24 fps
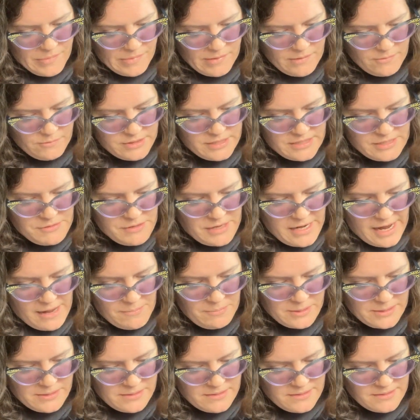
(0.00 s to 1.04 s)
We'll see what
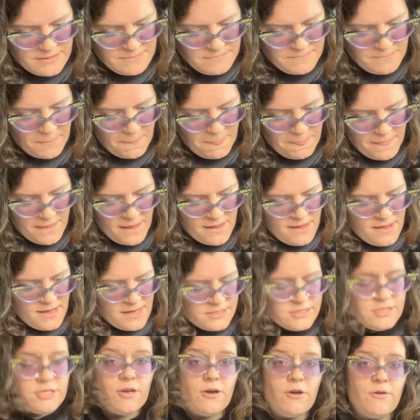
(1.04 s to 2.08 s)
happens.
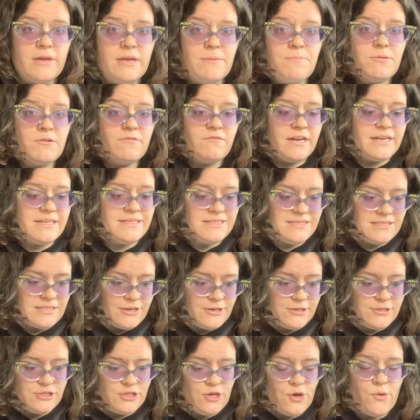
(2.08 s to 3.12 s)
So it provides
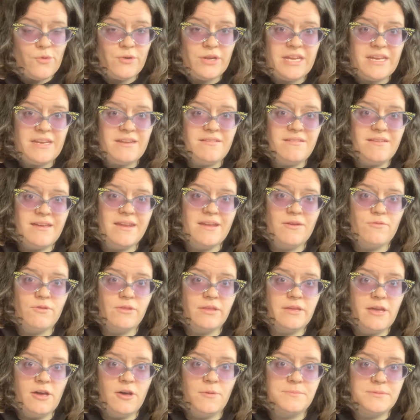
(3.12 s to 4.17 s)
serotonin, and it
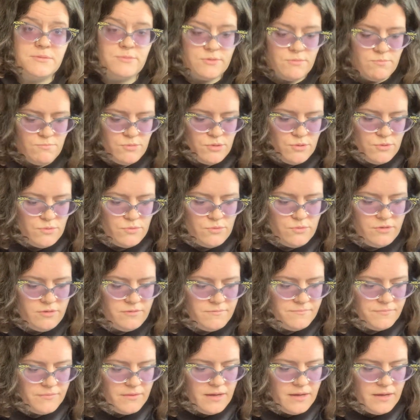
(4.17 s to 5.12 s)
really helps with mood,